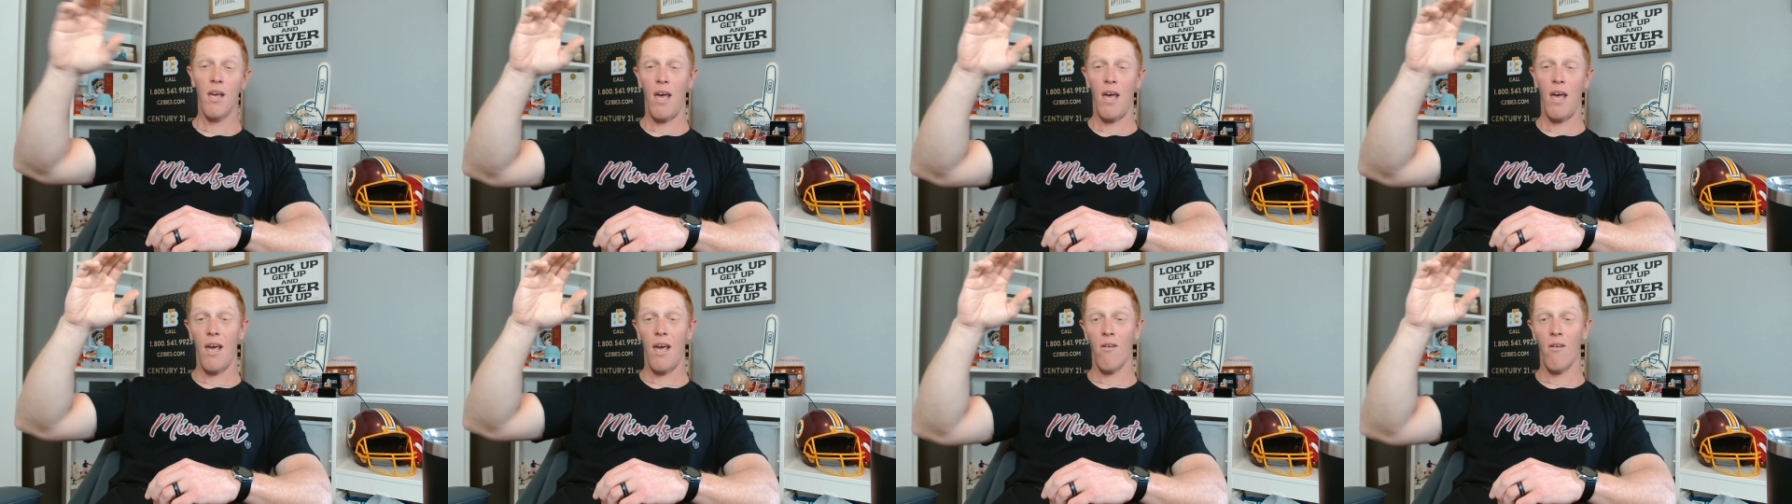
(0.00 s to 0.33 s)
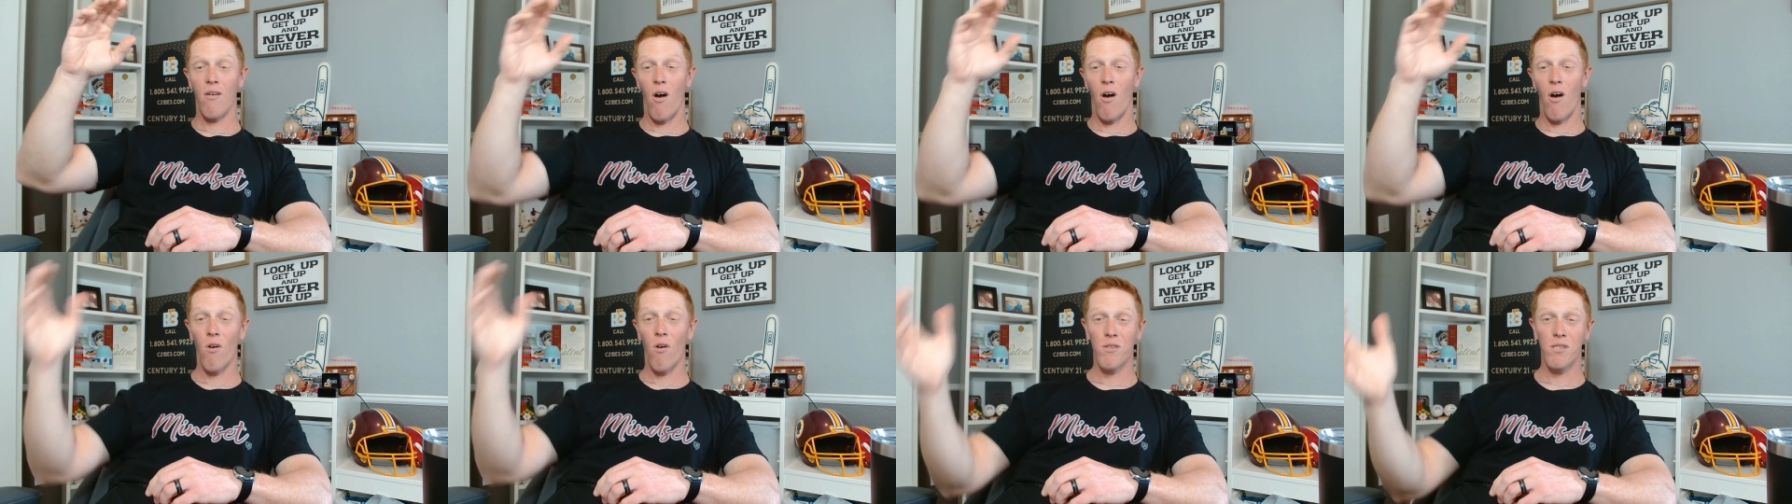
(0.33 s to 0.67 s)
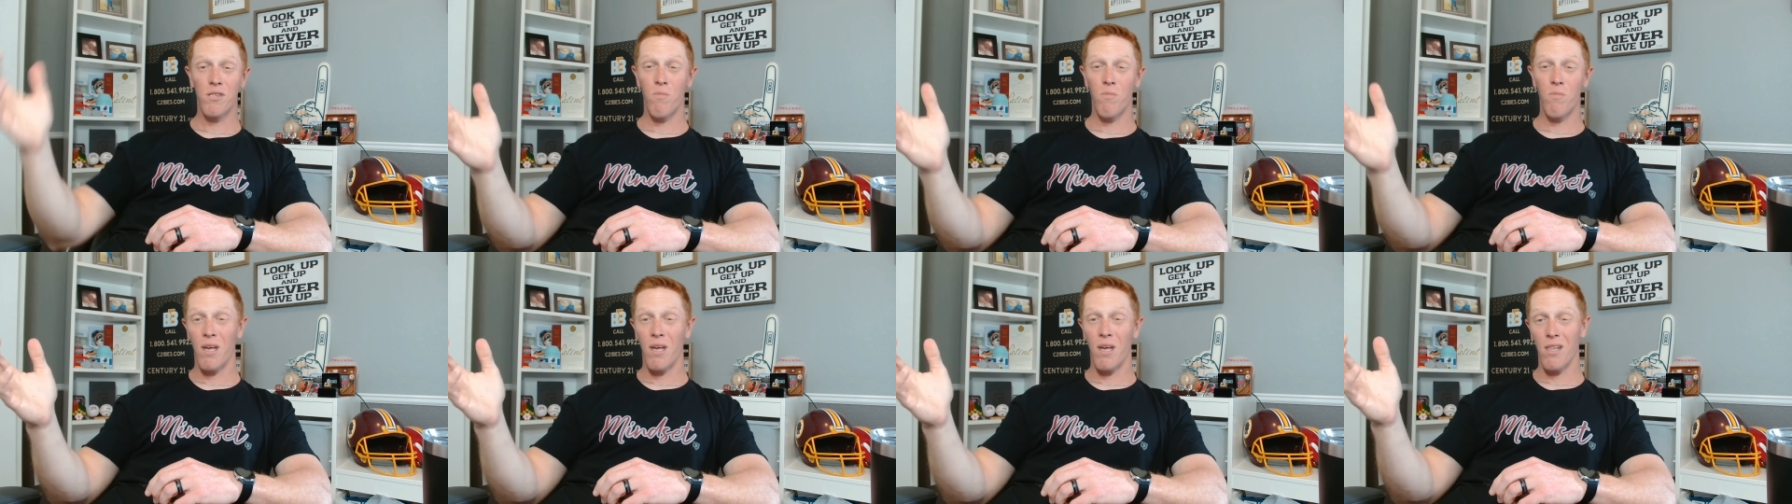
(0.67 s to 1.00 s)
And
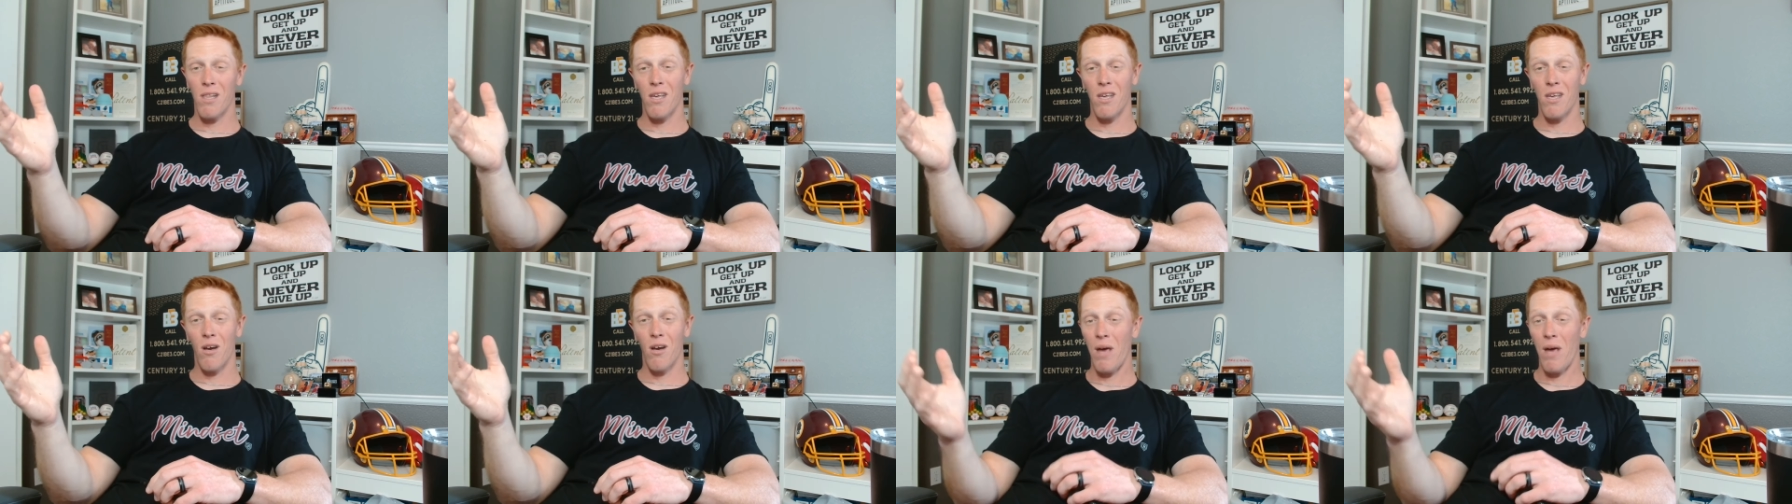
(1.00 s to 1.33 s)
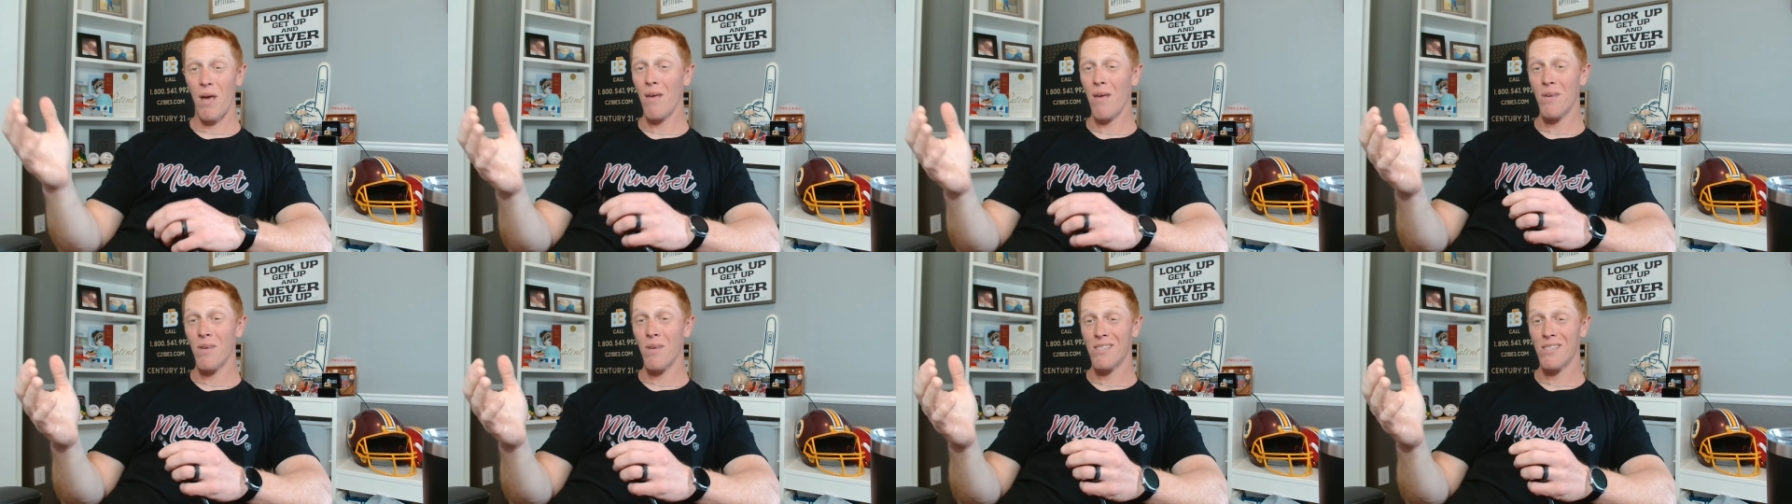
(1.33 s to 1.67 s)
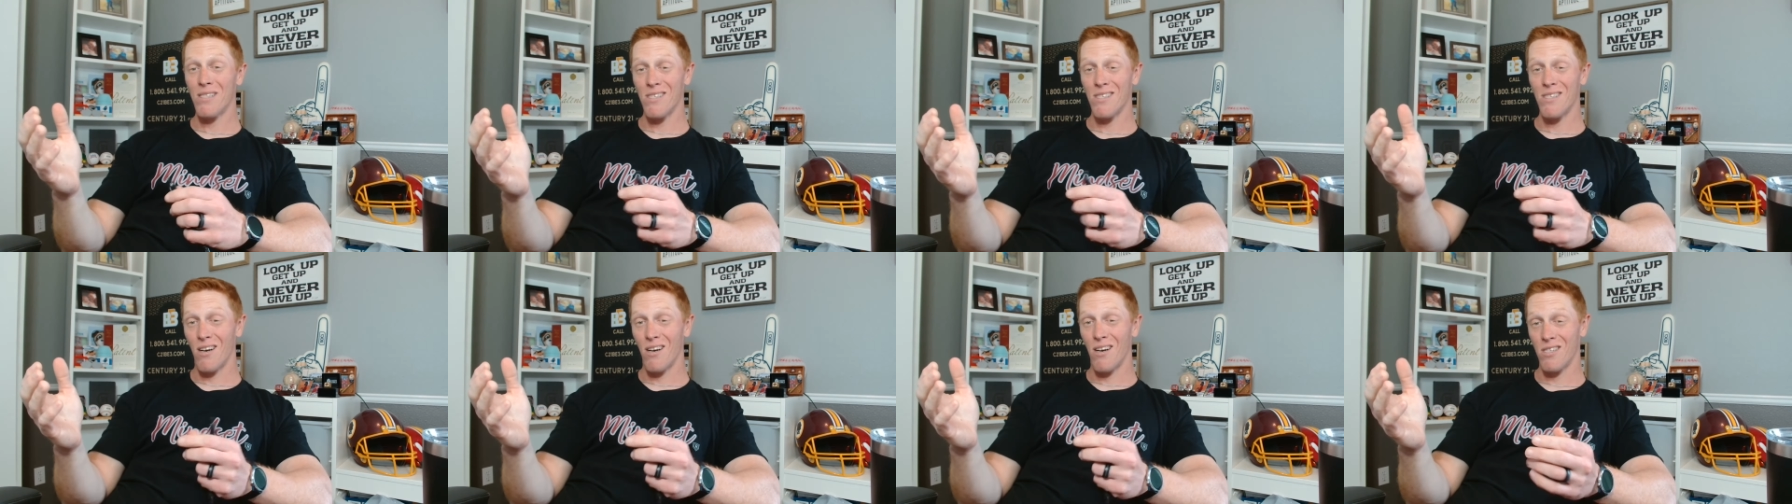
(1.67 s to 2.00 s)
ultimately, your
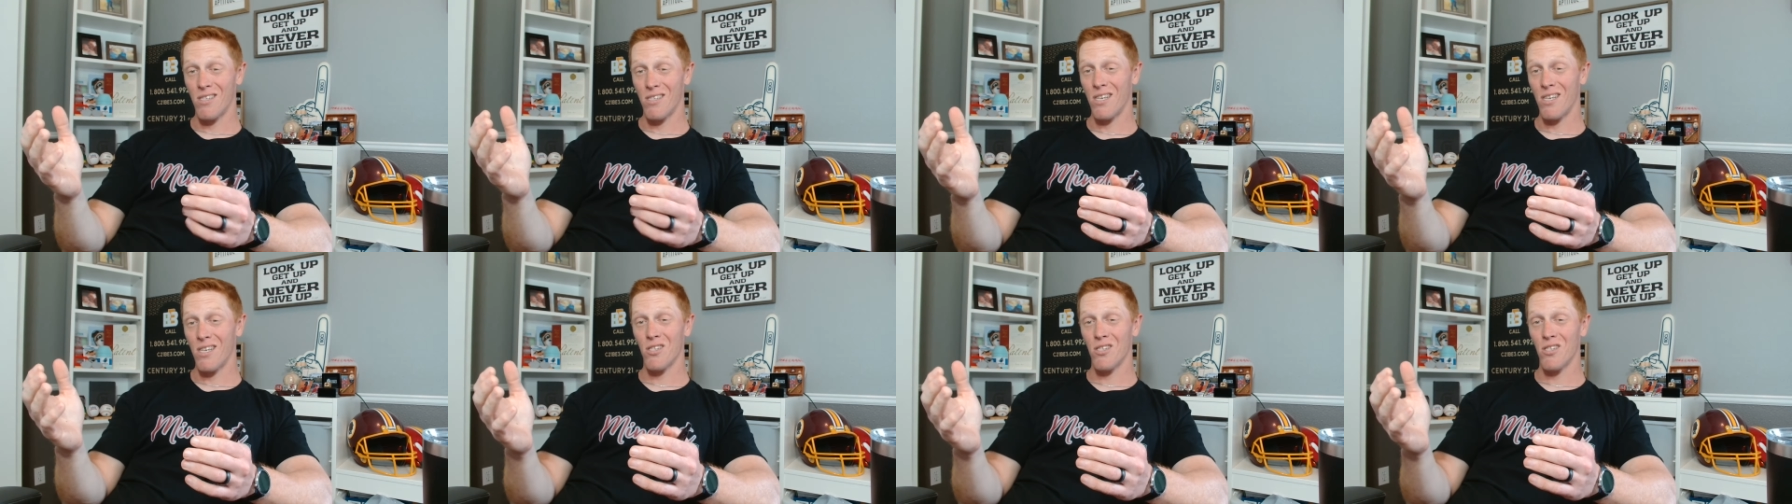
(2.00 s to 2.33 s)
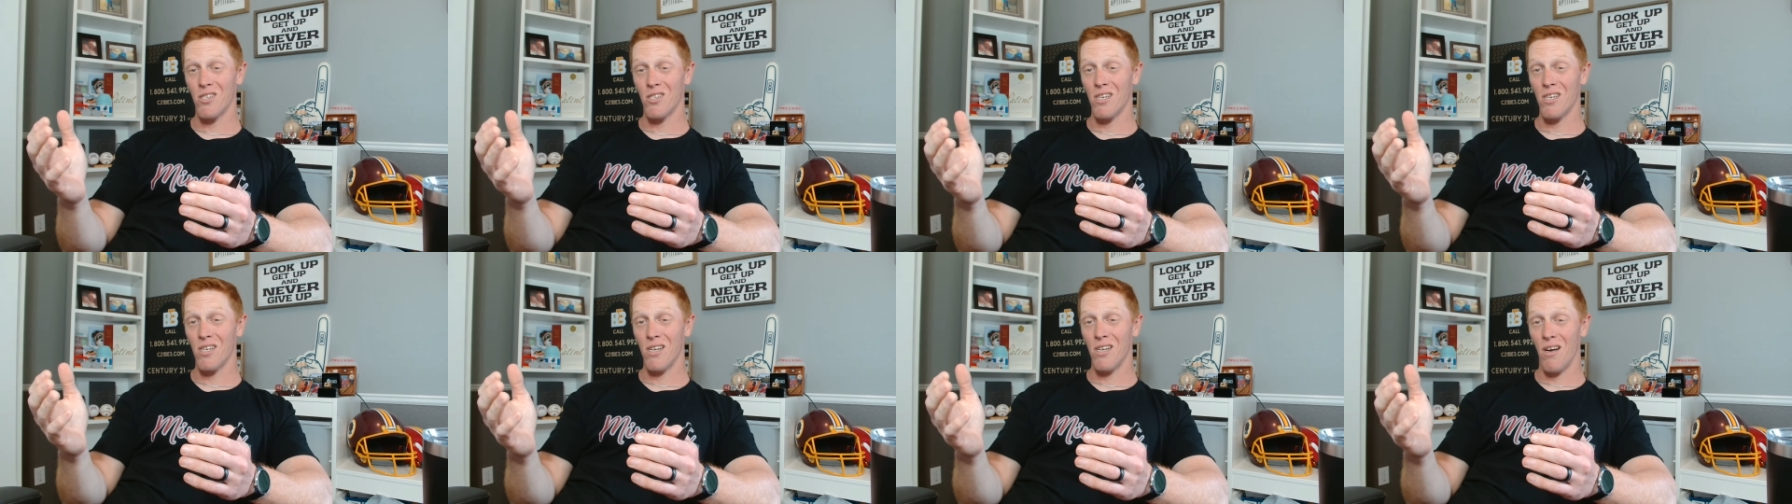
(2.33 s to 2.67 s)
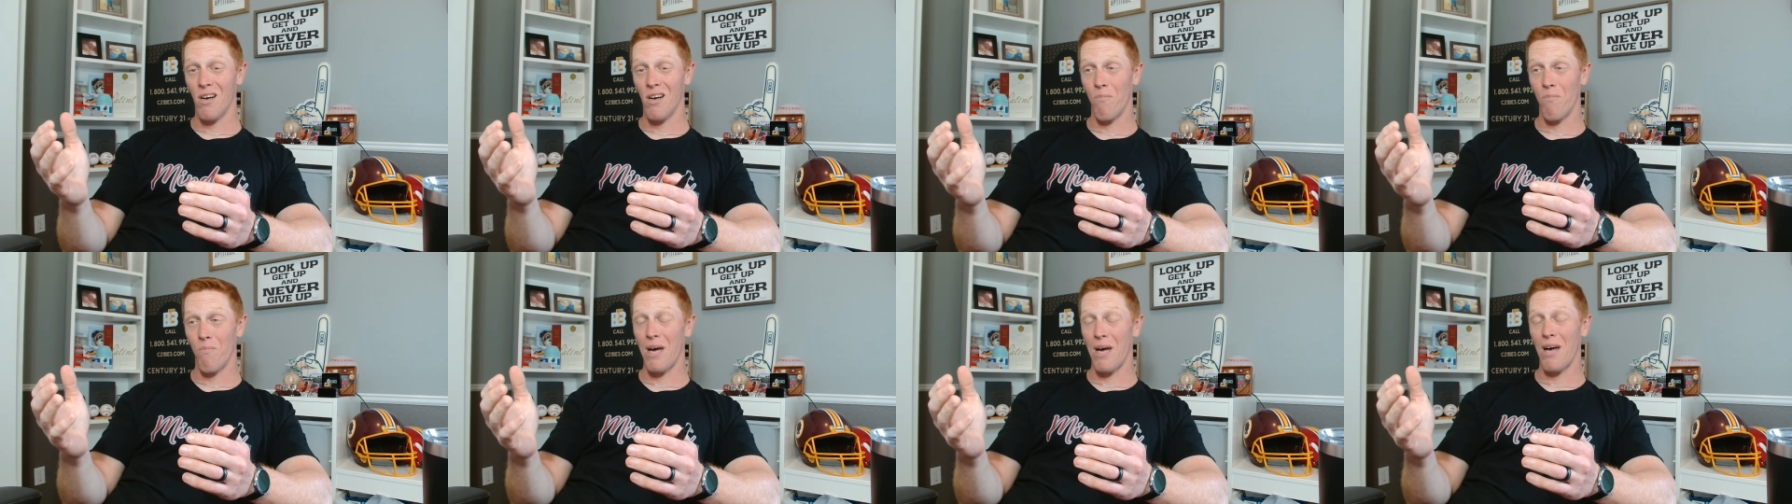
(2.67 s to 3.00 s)
payments are essentially
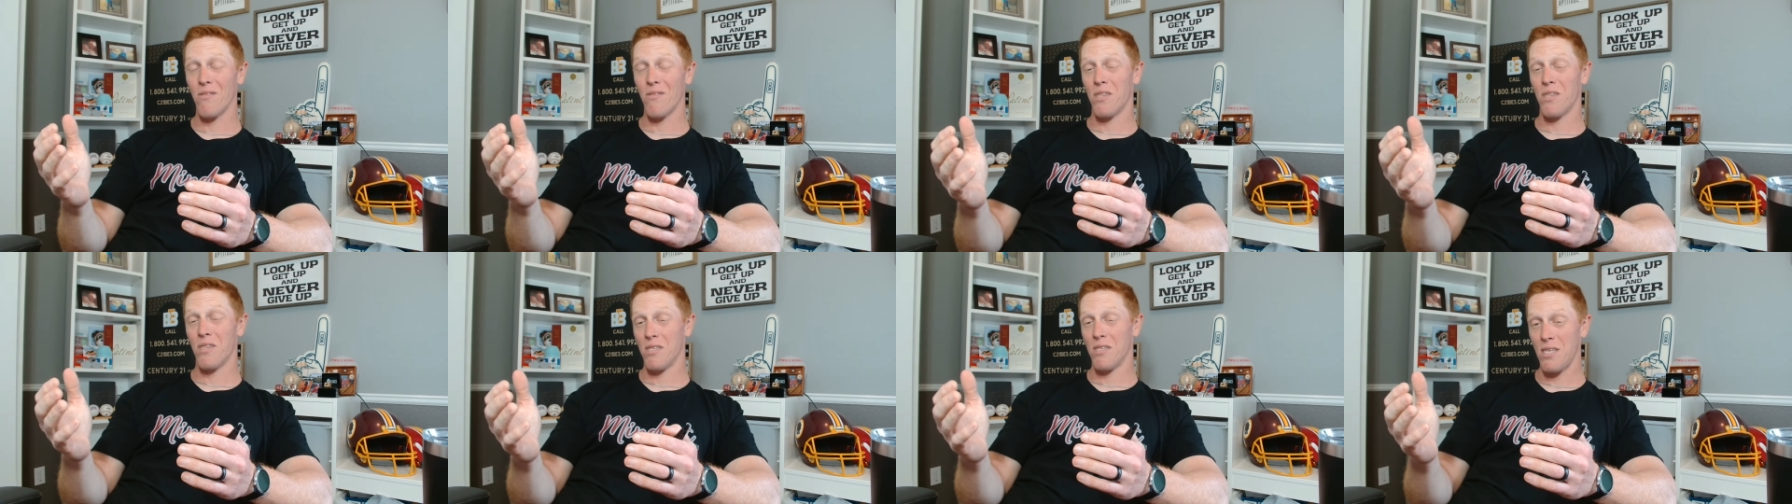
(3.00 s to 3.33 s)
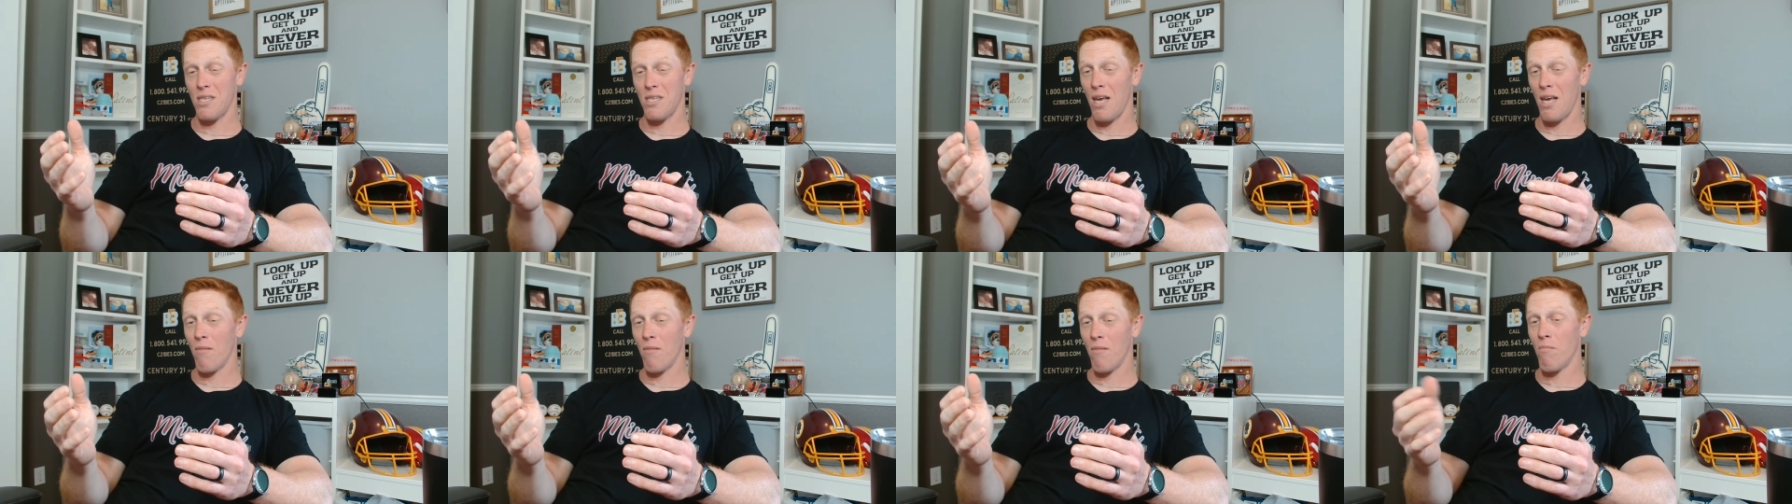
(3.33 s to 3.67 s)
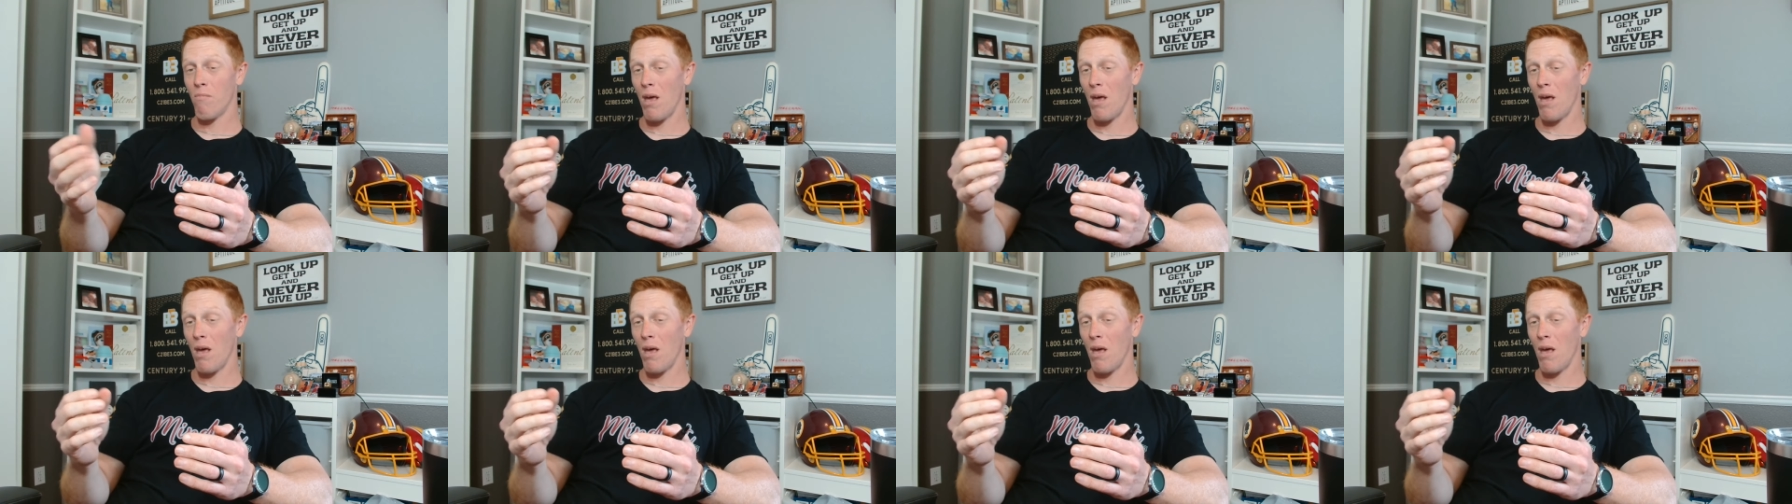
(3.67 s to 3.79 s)
about the same,